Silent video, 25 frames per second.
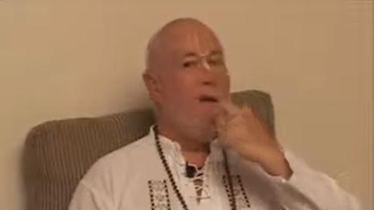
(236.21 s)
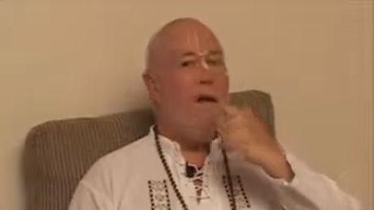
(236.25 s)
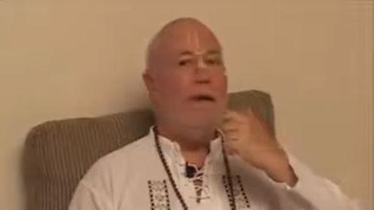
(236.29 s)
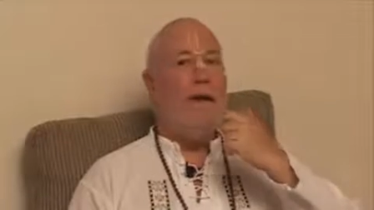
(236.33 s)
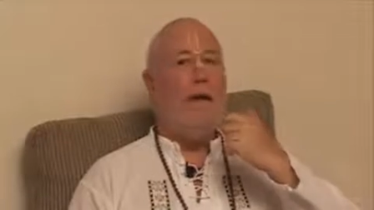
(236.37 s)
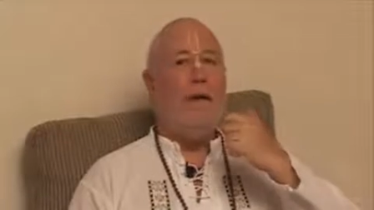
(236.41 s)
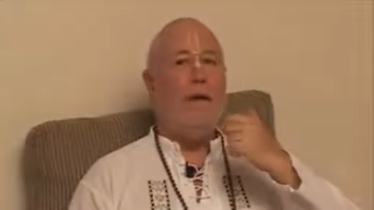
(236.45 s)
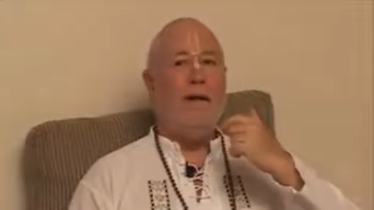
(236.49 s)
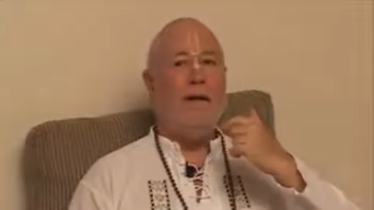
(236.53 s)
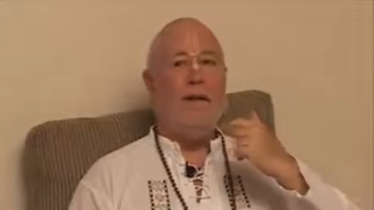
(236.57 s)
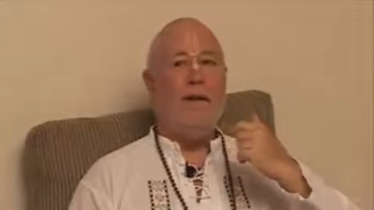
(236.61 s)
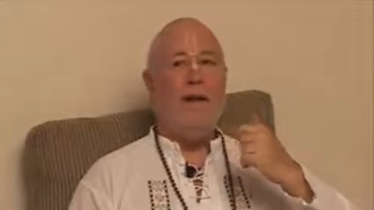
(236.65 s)

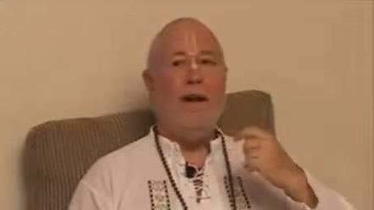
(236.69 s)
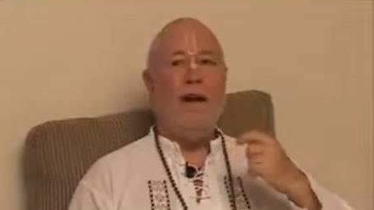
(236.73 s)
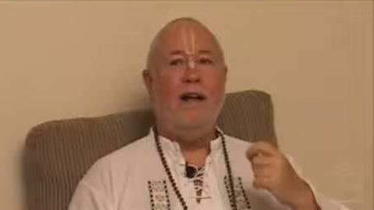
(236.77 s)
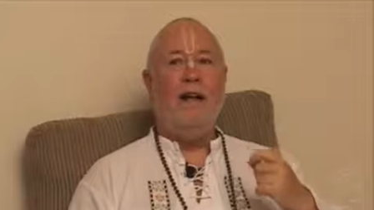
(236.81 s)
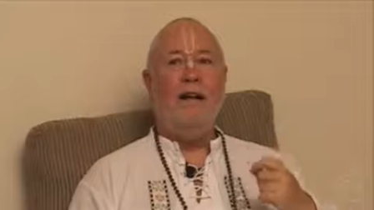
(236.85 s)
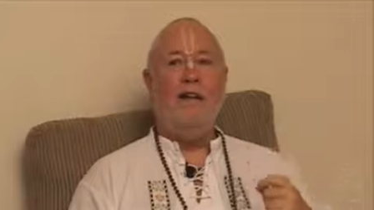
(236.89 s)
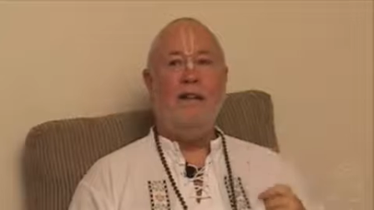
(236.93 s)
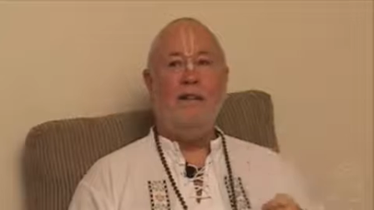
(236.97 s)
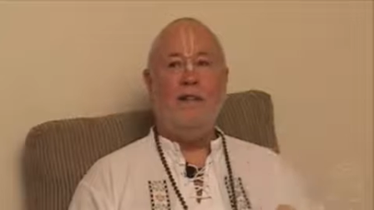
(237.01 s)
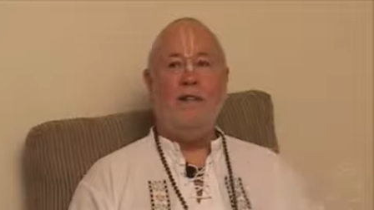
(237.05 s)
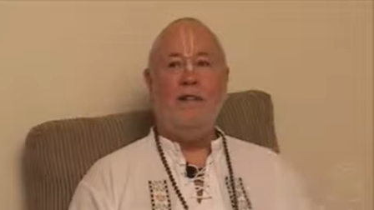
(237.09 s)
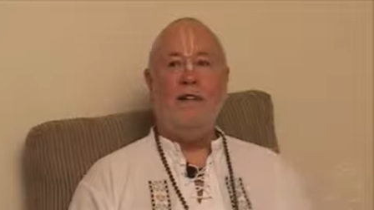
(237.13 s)
Oh,
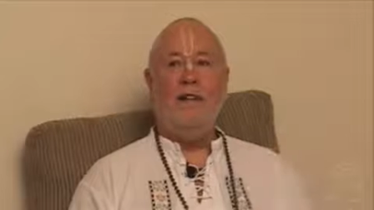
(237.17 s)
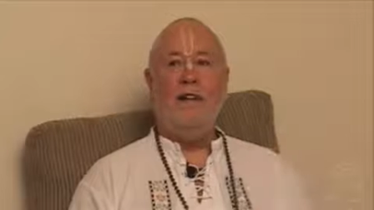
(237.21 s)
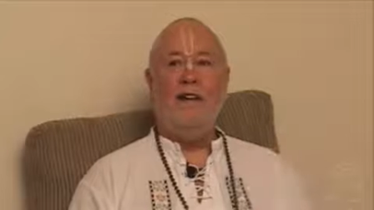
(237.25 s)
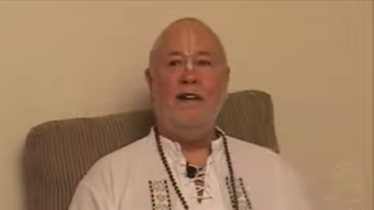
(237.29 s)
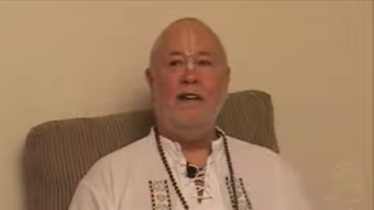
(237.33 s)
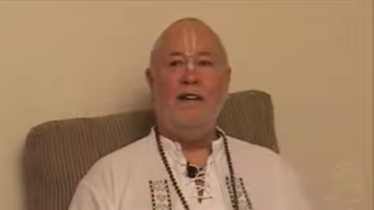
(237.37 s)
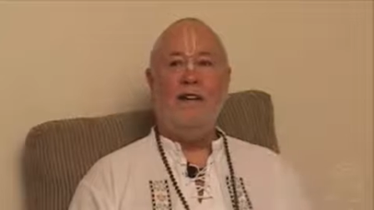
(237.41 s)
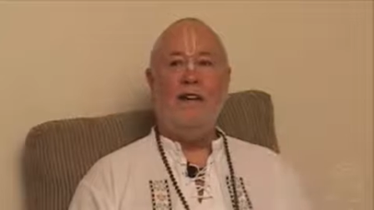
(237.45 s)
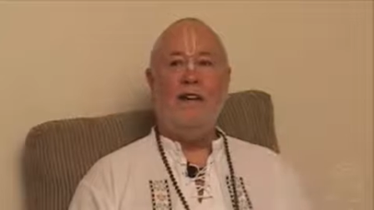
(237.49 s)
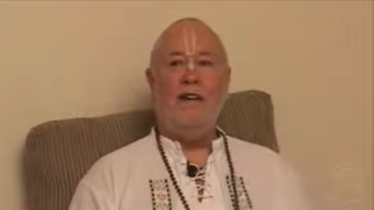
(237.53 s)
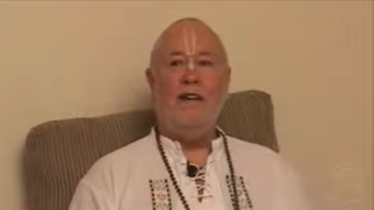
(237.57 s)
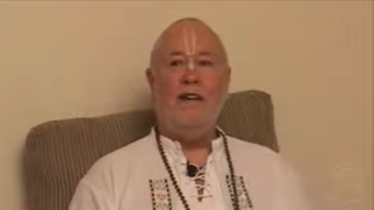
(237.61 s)
ontology? Oh,
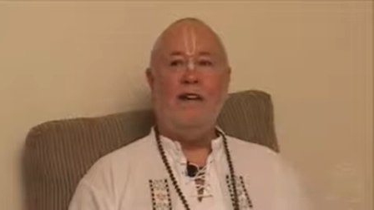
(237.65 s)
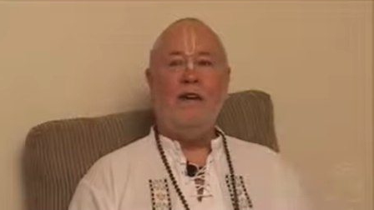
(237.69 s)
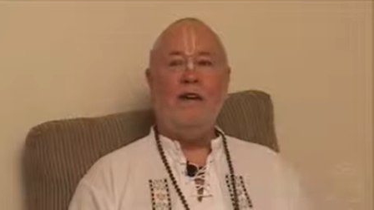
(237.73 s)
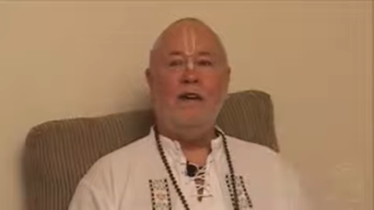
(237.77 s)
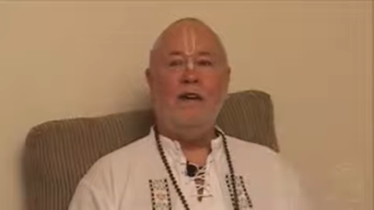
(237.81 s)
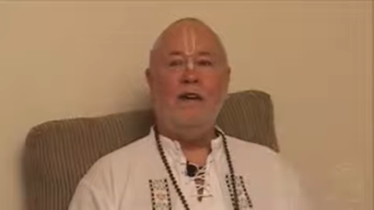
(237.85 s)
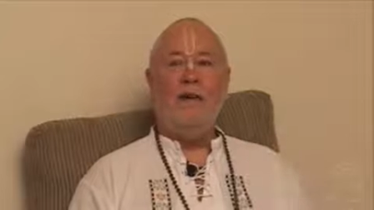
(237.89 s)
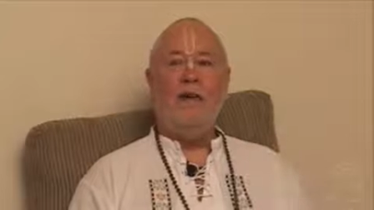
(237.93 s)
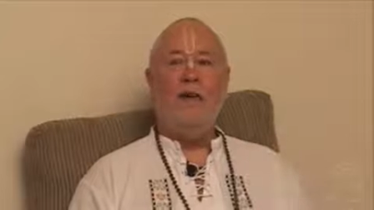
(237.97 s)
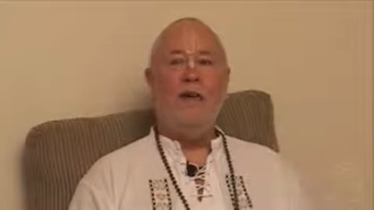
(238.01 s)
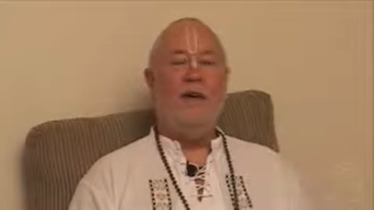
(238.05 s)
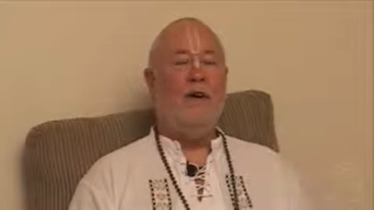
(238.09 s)
no.
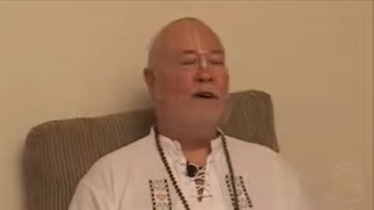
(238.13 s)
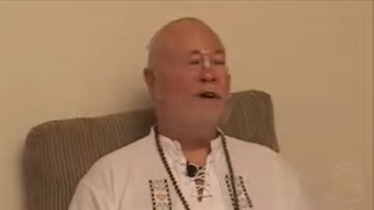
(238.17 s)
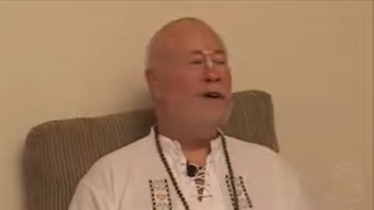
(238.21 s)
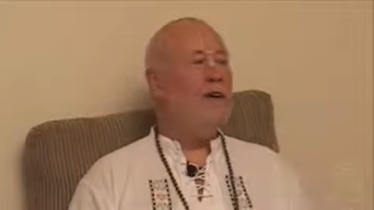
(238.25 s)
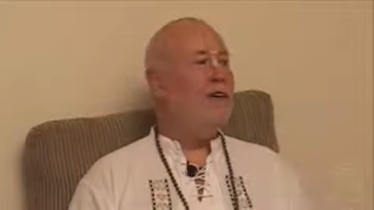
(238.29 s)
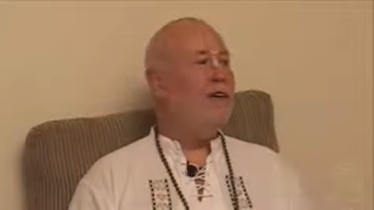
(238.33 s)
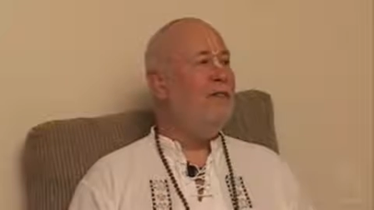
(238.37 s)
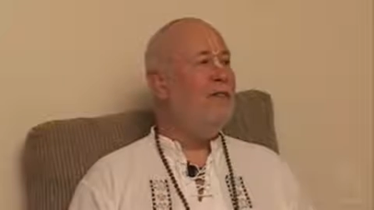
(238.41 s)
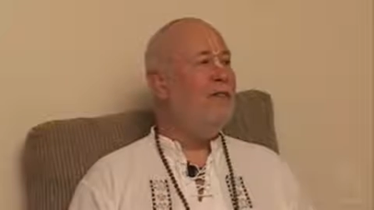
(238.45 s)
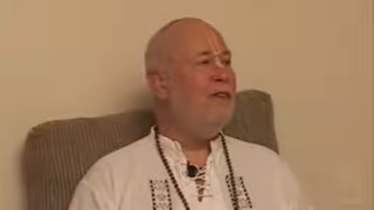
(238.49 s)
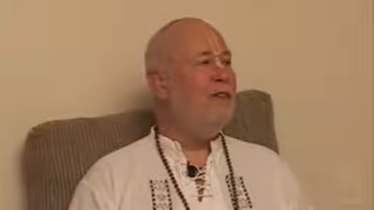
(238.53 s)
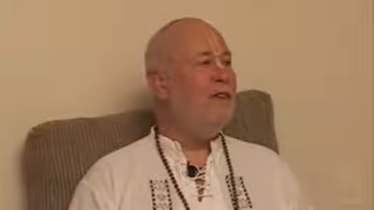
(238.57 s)
You were
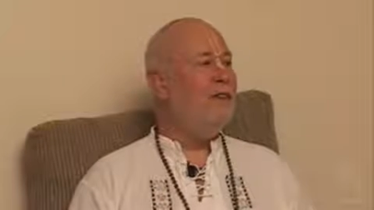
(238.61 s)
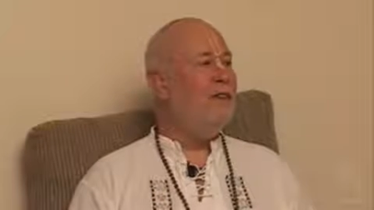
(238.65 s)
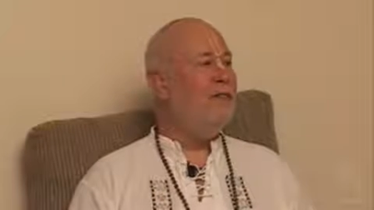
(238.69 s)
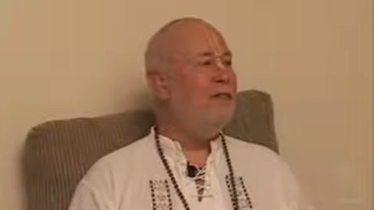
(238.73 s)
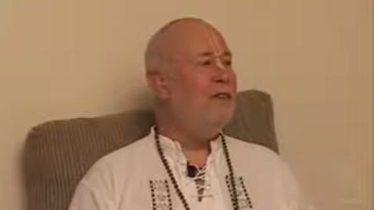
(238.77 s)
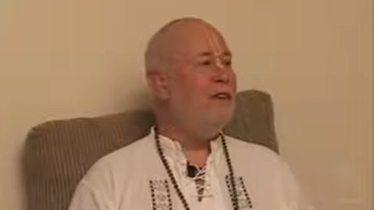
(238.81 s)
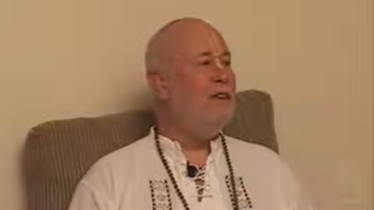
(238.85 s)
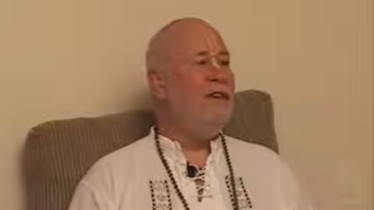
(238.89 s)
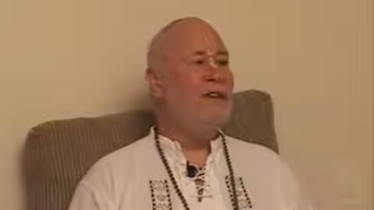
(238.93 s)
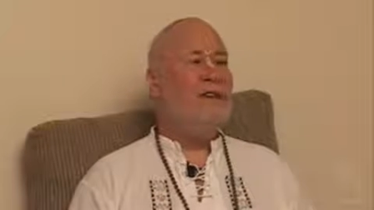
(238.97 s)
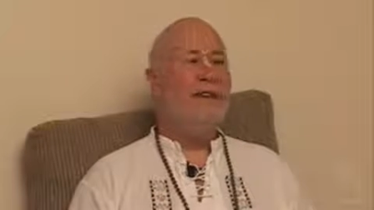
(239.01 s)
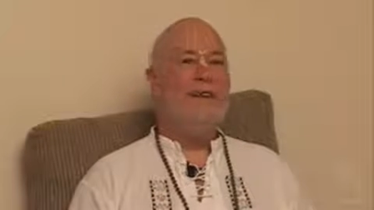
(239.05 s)
talking with
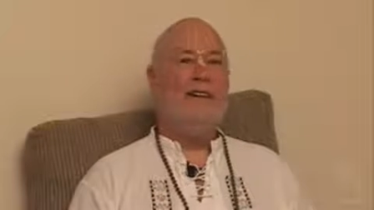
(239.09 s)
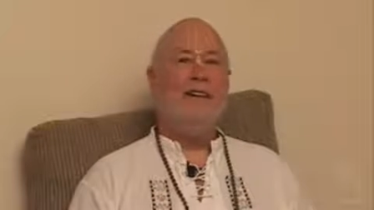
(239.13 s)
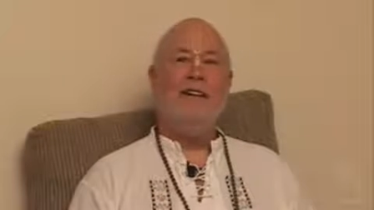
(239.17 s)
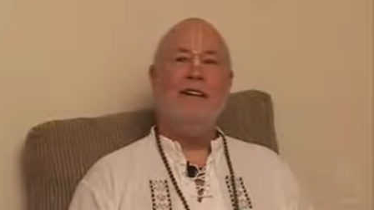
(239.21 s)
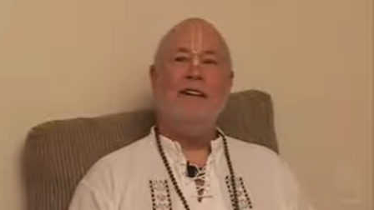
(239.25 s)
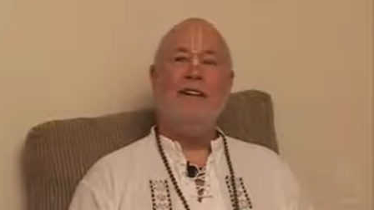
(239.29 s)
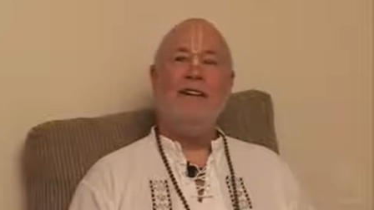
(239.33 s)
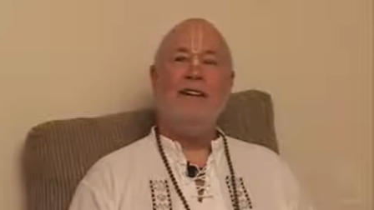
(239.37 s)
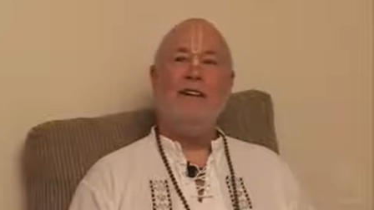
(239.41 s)
somebody.